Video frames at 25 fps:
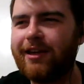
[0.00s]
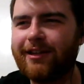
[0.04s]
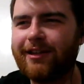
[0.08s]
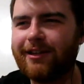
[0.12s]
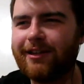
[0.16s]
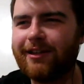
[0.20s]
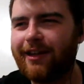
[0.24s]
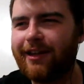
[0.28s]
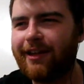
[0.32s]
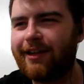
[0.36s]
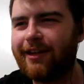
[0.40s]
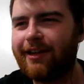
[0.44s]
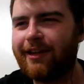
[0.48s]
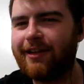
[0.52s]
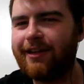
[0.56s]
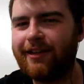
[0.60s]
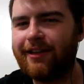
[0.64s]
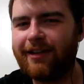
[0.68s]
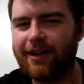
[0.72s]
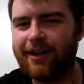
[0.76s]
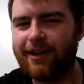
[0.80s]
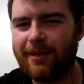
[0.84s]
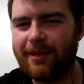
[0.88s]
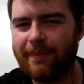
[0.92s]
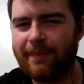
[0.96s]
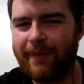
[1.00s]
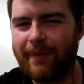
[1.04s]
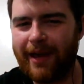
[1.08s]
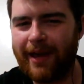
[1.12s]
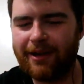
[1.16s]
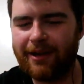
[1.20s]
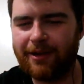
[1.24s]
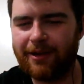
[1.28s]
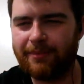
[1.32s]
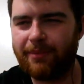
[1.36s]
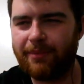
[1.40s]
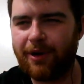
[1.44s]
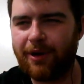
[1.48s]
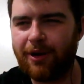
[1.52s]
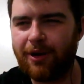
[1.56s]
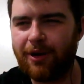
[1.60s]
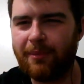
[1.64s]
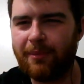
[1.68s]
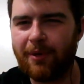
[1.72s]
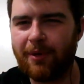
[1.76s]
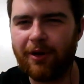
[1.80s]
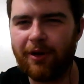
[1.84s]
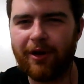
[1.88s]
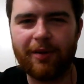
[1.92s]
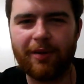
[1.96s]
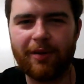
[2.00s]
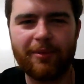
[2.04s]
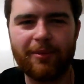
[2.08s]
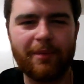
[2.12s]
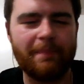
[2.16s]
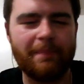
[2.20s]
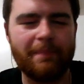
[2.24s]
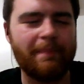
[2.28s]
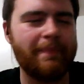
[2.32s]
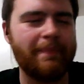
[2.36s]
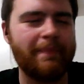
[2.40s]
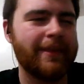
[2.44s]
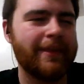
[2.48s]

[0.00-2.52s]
into like an Amanda Palmer album.